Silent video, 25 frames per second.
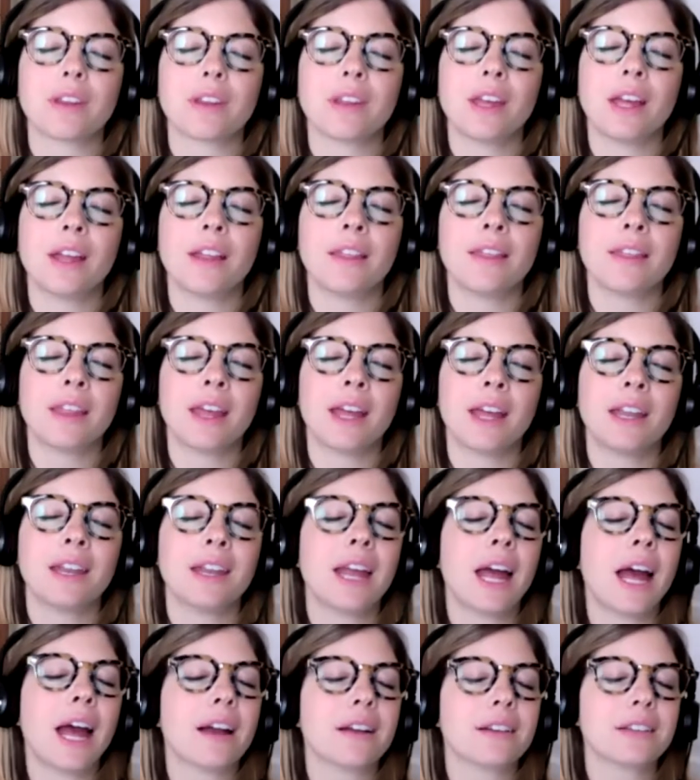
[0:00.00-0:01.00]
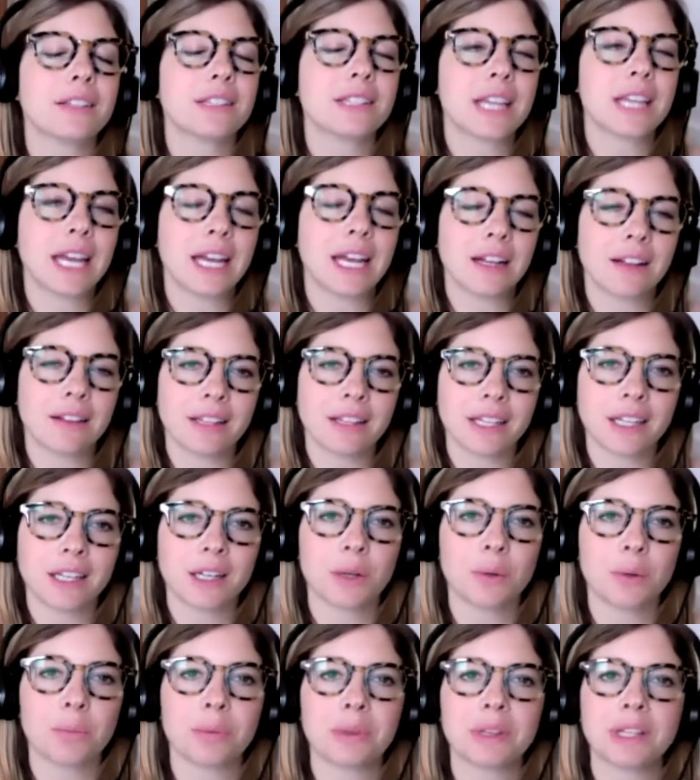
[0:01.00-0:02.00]
and then exhaling
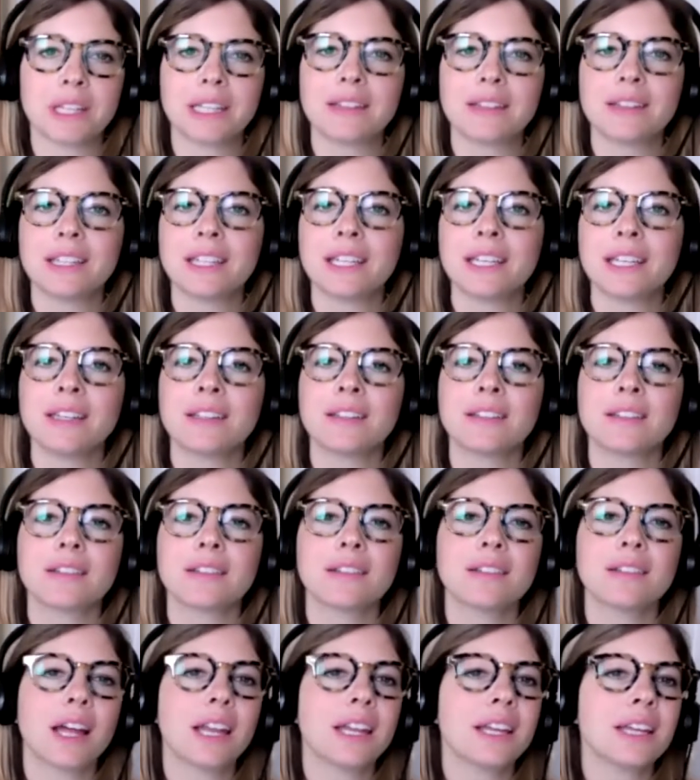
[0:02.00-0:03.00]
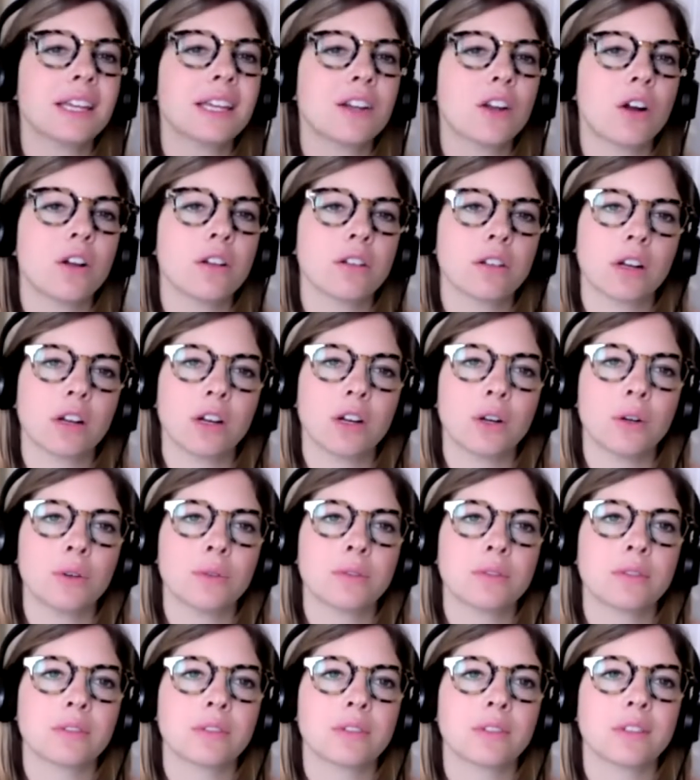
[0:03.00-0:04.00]
completely, letting it all go.